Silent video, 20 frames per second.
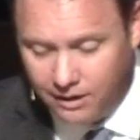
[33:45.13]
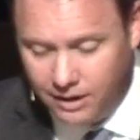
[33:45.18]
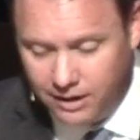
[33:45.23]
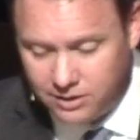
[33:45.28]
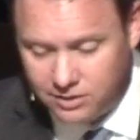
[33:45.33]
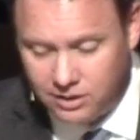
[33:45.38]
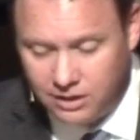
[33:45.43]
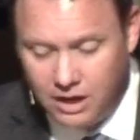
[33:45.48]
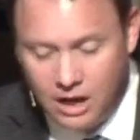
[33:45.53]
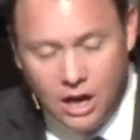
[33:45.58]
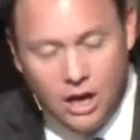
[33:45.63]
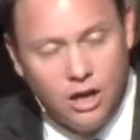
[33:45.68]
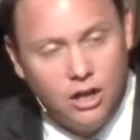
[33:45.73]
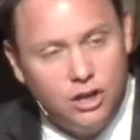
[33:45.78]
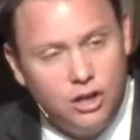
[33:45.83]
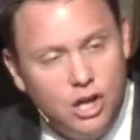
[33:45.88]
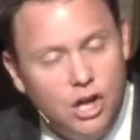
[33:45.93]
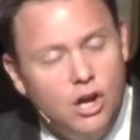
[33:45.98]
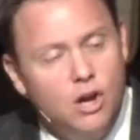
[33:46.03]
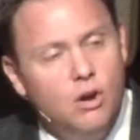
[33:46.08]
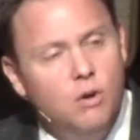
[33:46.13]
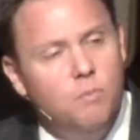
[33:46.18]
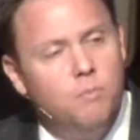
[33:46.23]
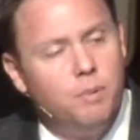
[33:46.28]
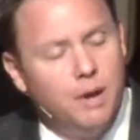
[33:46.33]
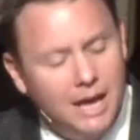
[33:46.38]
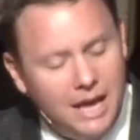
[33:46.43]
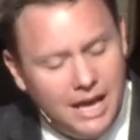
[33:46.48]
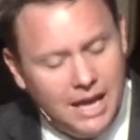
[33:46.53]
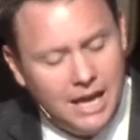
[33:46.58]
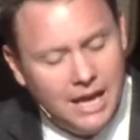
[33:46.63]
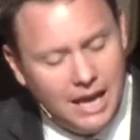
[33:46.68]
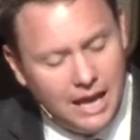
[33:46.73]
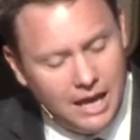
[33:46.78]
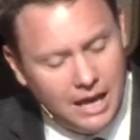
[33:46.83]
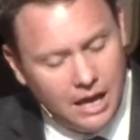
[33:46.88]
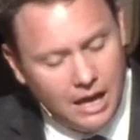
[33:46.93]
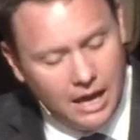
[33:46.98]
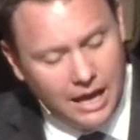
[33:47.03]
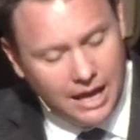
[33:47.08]
Listen, you
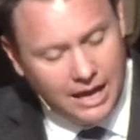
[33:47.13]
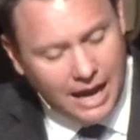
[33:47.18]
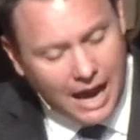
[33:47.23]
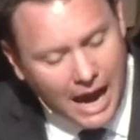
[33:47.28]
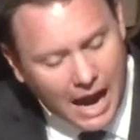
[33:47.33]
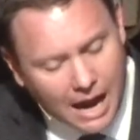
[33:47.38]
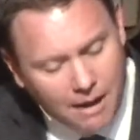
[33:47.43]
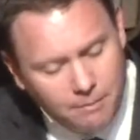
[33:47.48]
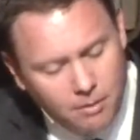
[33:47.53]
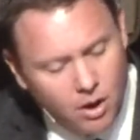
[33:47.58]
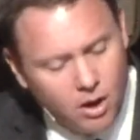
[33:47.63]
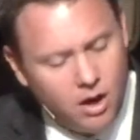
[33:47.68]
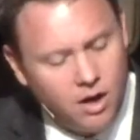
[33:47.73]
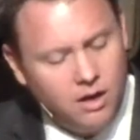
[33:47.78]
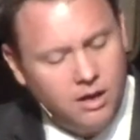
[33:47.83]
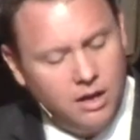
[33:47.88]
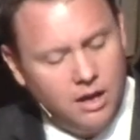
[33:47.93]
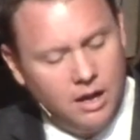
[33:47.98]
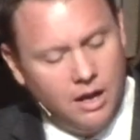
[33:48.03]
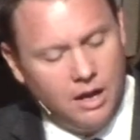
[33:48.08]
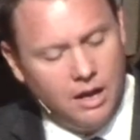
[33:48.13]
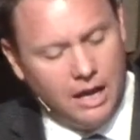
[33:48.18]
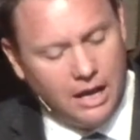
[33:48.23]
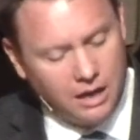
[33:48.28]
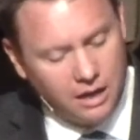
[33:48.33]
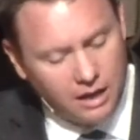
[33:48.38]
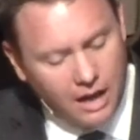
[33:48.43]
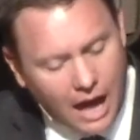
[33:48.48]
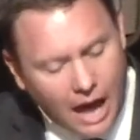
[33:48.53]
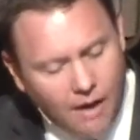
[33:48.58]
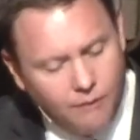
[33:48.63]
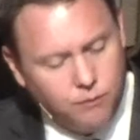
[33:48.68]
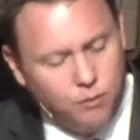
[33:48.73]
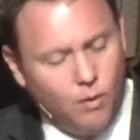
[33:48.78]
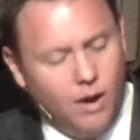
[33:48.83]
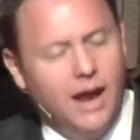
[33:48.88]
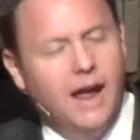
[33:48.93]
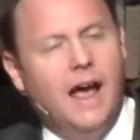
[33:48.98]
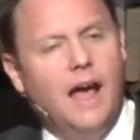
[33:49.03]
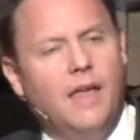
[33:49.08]
be enamored, in love
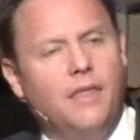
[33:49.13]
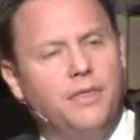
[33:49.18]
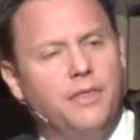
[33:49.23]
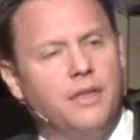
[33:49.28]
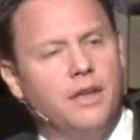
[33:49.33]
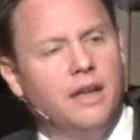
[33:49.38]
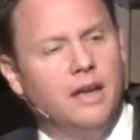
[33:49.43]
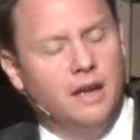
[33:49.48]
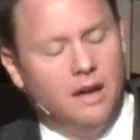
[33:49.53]
with,